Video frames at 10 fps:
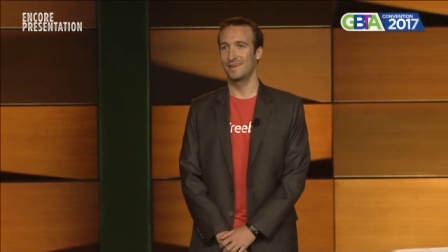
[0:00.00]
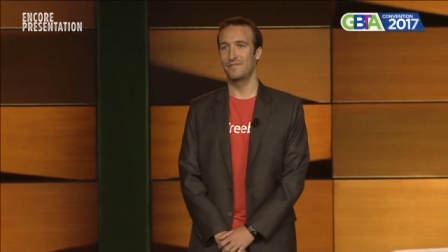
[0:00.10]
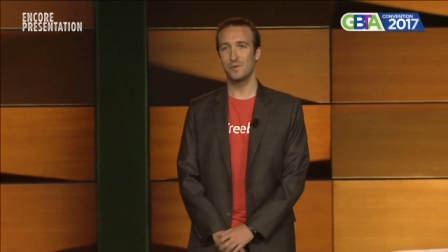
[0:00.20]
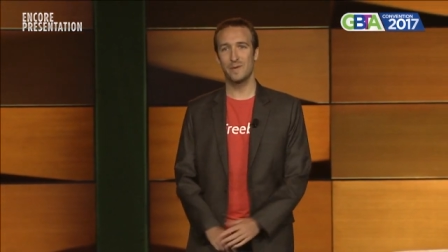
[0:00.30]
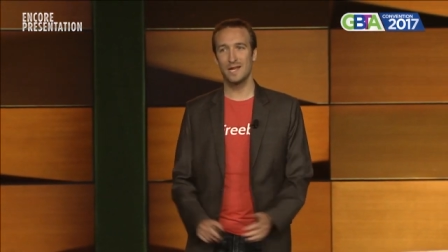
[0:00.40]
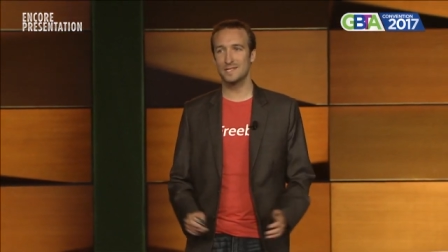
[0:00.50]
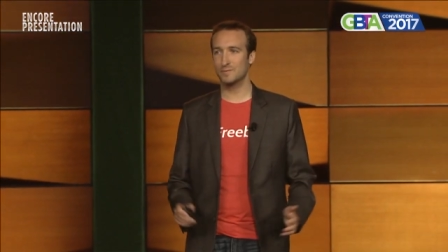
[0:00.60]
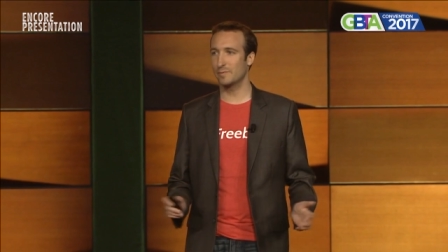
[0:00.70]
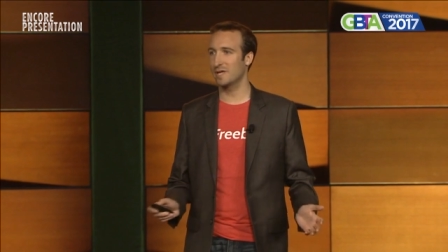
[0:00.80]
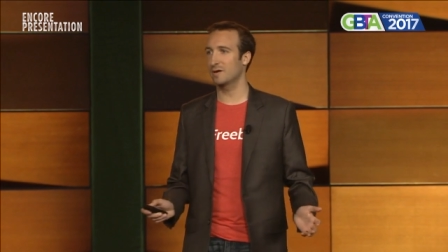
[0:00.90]
In a few
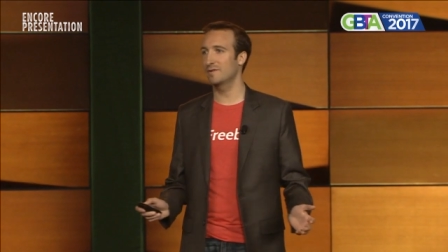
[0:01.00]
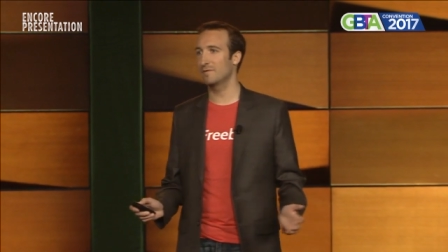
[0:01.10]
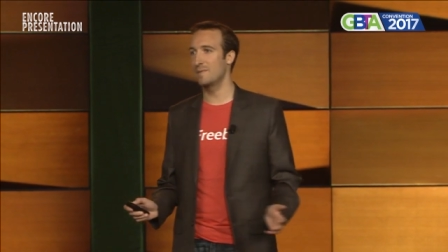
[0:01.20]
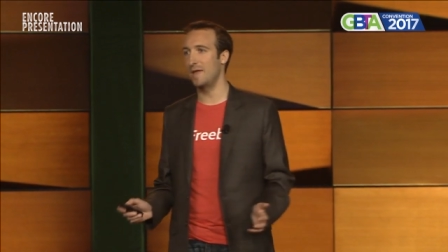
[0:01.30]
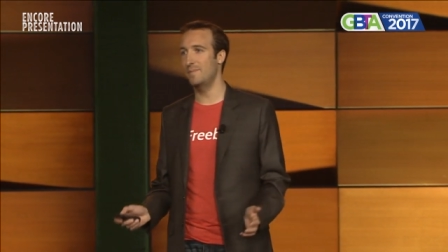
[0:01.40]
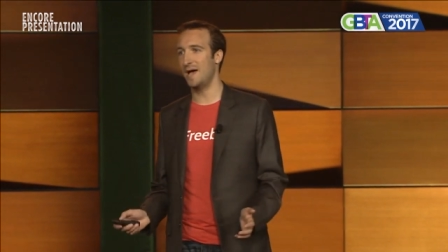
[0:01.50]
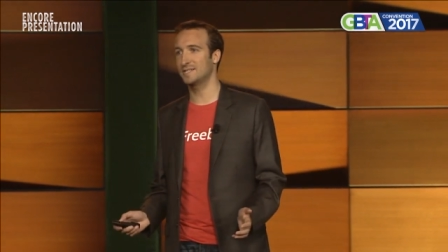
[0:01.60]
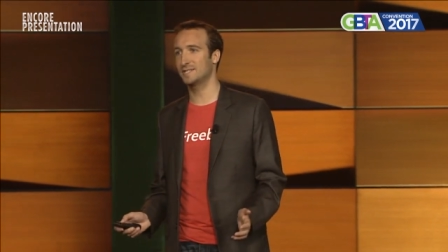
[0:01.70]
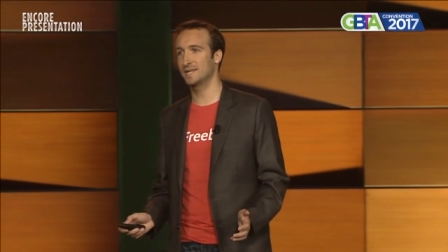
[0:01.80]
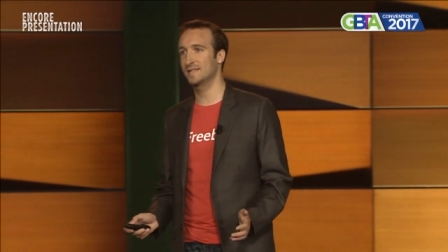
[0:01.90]
minutes, we'll be hearing from Ed
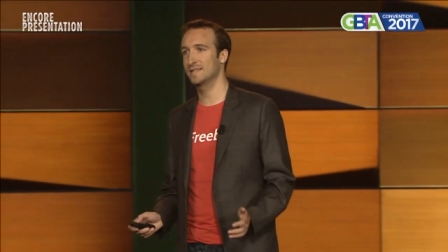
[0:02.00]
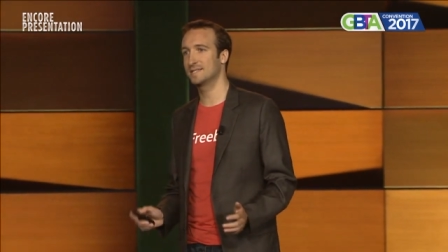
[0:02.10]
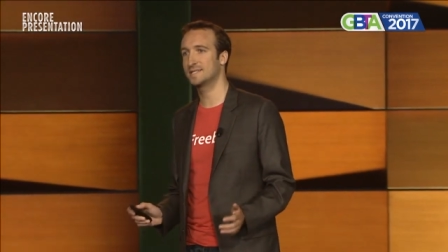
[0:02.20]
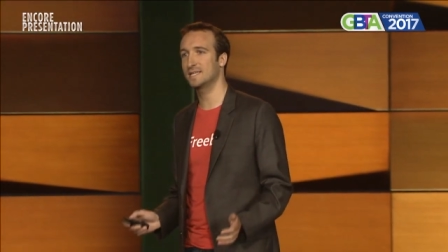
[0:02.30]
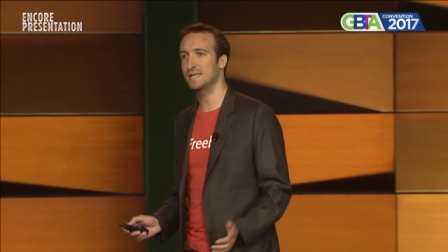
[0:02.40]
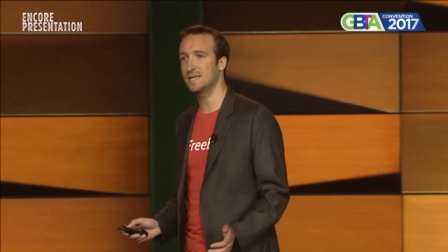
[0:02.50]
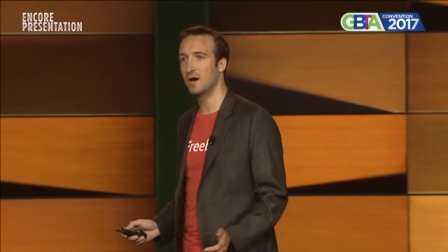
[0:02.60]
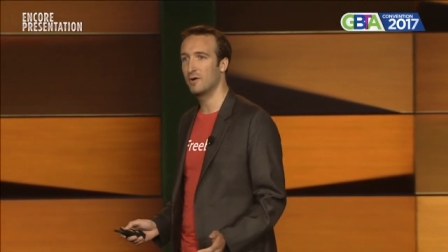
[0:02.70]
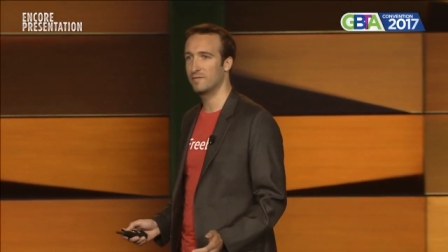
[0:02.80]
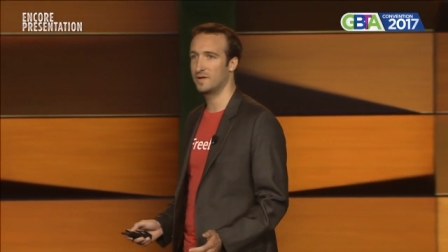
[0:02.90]
Bastian, the
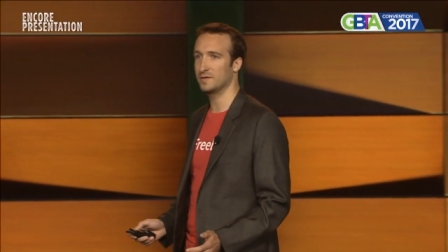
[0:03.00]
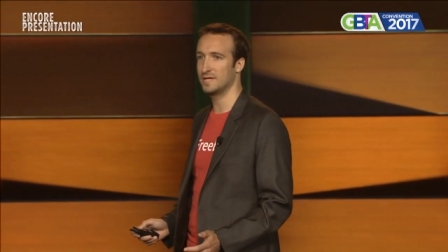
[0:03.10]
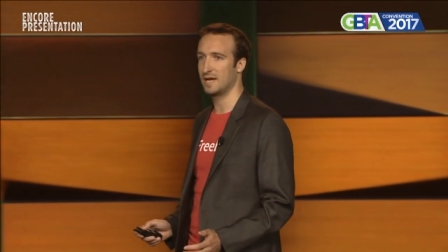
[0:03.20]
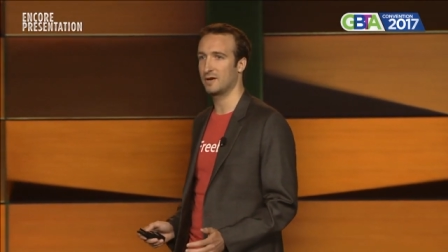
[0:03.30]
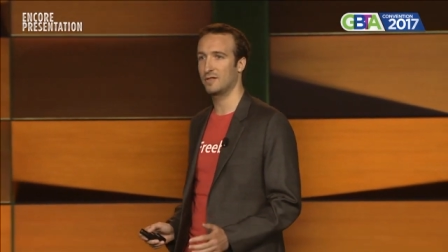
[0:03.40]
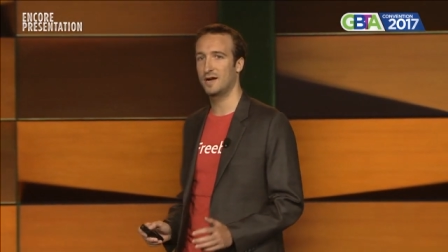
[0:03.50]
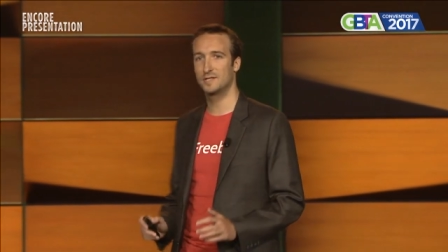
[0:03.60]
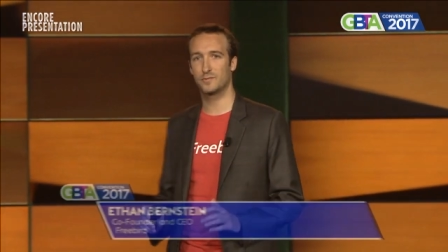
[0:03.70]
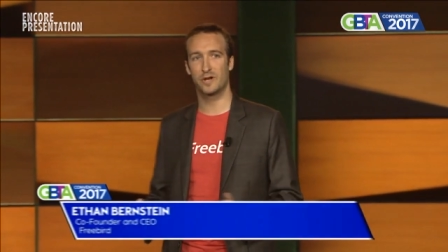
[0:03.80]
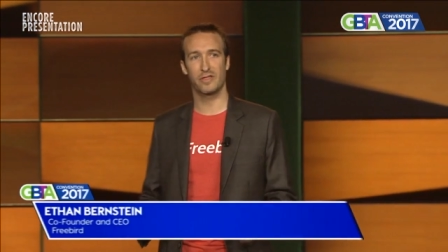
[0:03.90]
CEO of Delta
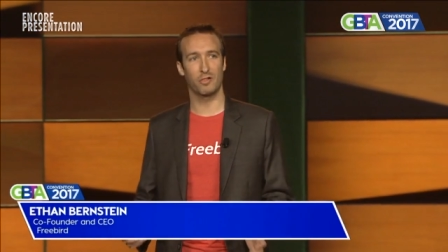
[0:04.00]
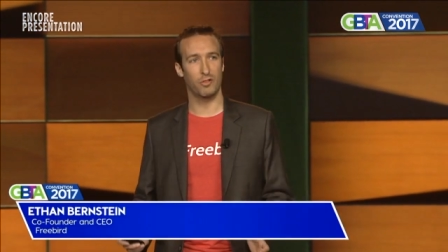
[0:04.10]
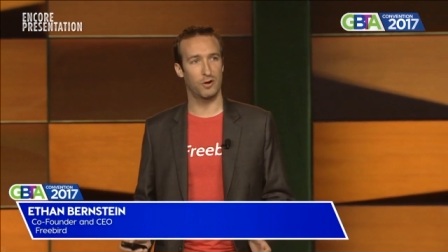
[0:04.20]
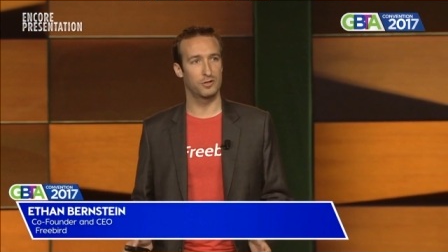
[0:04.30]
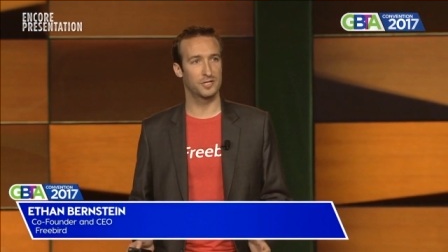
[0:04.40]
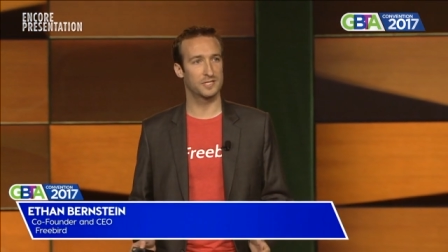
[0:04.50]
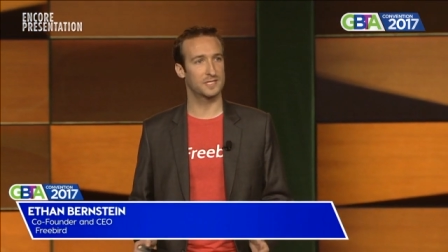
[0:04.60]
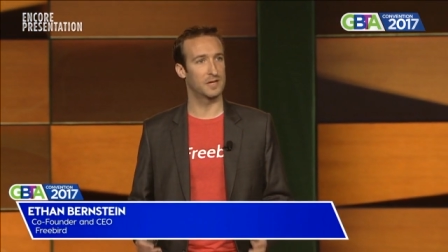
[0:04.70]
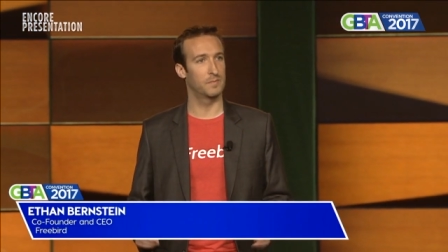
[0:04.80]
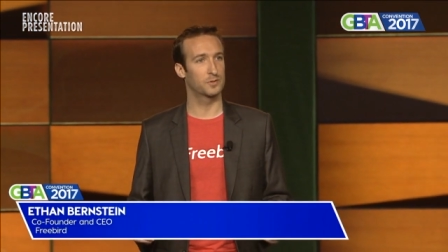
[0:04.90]
Airlines, one of the
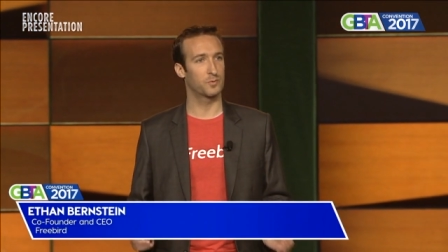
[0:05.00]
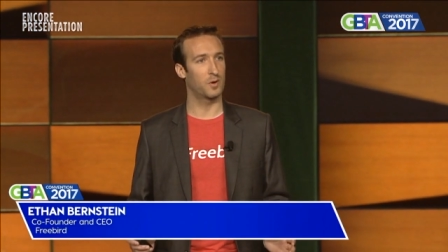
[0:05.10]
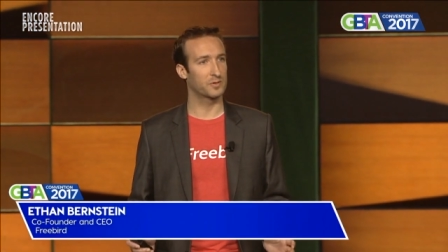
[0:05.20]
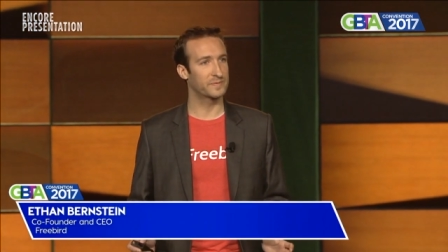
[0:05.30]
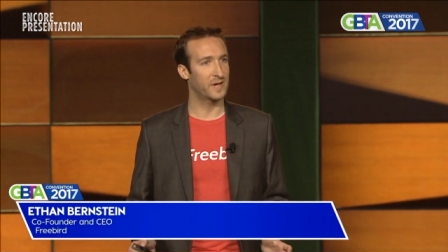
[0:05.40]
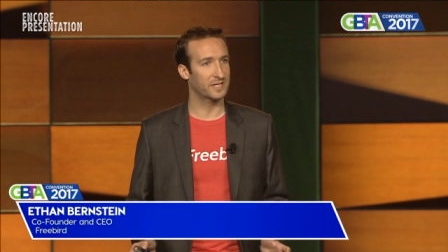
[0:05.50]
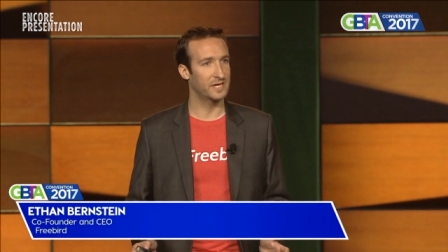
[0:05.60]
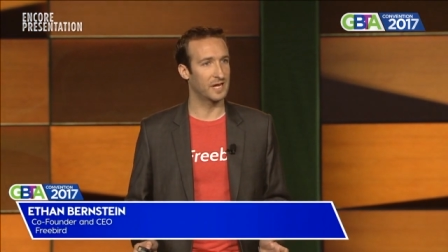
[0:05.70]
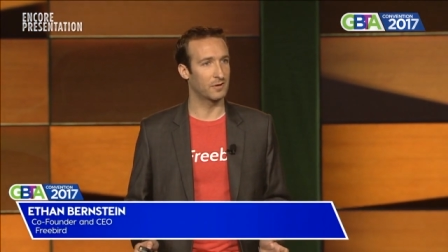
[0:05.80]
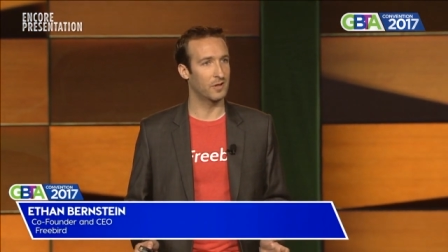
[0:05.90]
largest and most well
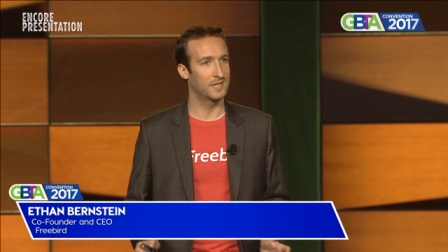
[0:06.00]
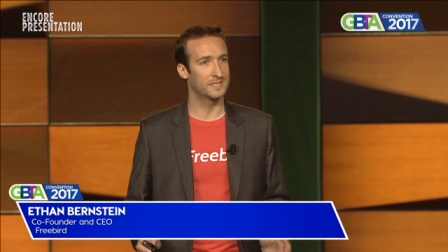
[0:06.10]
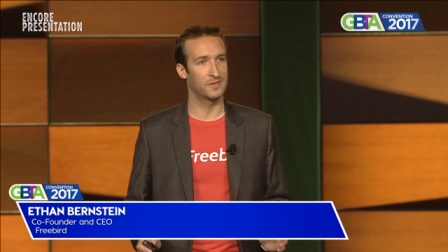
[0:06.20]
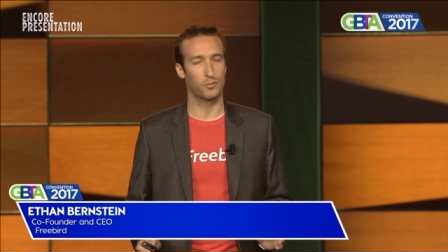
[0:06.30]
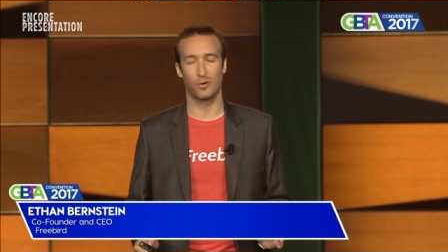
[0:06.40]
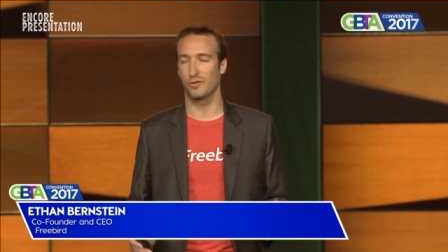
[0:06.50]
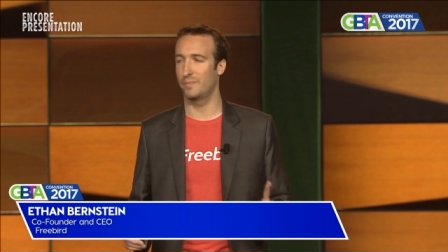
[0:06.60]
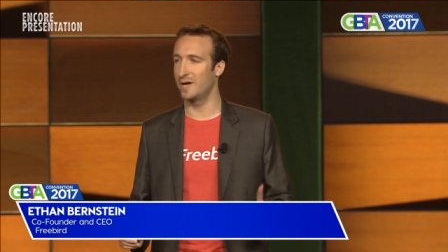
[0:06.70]
respected airlines in the world.